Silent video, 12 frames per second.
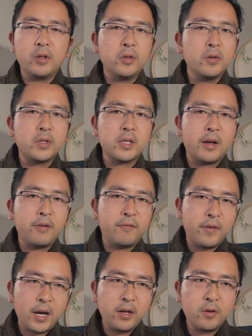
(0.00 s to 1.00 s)
use a
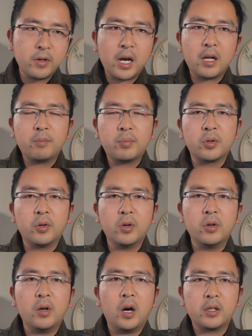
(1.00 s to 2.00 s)
Final Cut
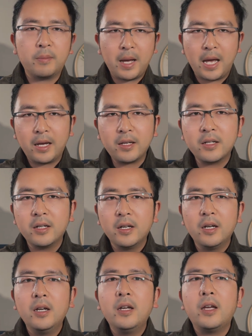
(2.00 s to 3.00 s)
Pro on a Mac
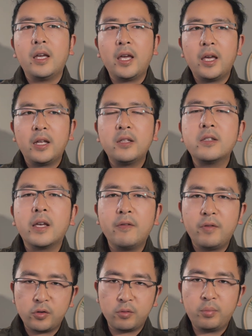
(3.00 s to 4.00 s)
and a
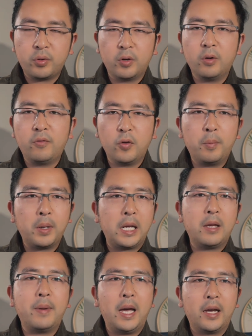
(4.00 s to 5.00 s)
Vision Pro for
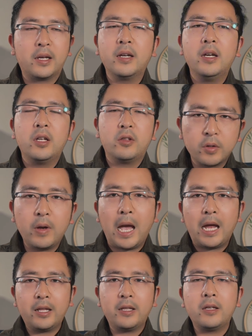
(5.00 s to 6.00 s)
playback to
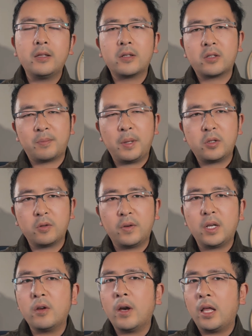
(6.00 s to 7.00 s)
editing the special
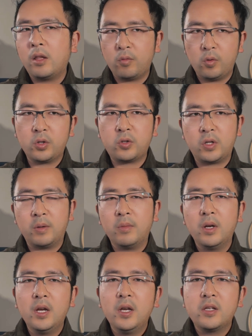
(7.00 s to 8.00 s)
video and watch them.
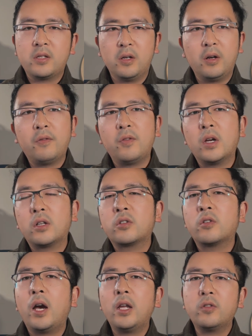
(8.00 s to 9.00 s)
So if you are
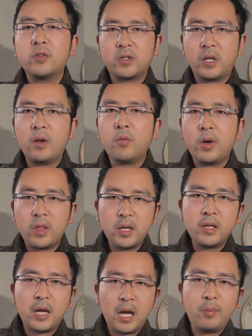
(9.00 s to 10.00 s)
trying to stay
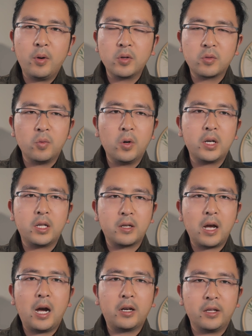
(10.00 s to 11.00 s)
within Apple's walled
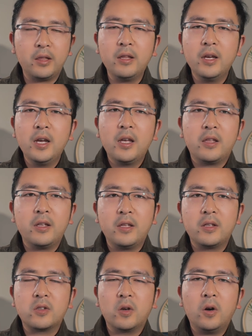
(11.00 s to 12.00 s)
garden, then
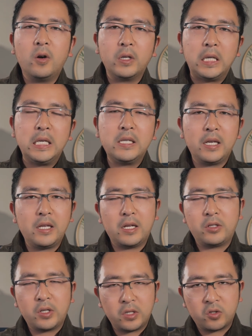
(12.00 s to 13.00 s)
it's all easy
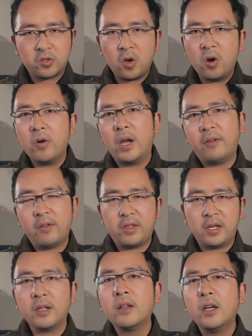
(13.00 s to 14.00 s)
that you can just go
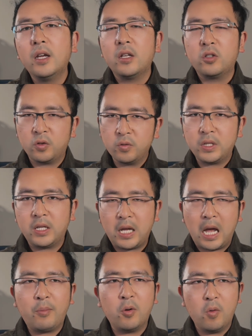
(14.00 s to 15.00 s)
everything choosing the
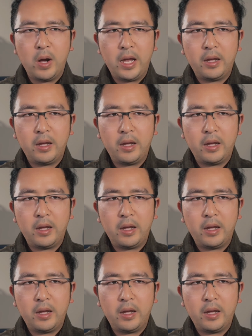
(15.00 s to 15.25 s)
Apple way.